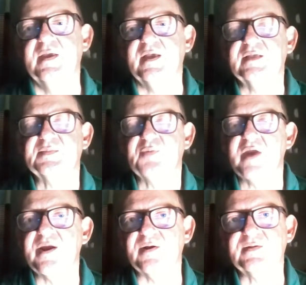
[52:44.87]

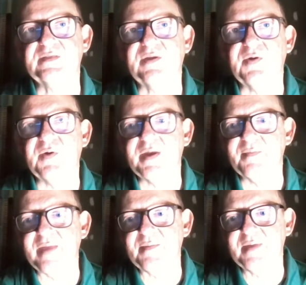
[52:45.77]
sprayer. So
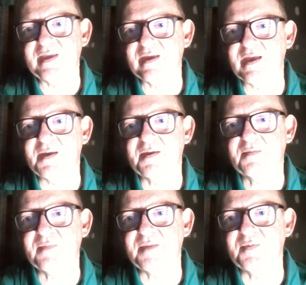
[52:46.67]
maybe
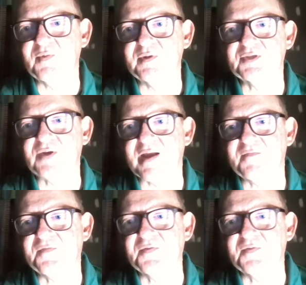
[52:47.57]
we'll try a few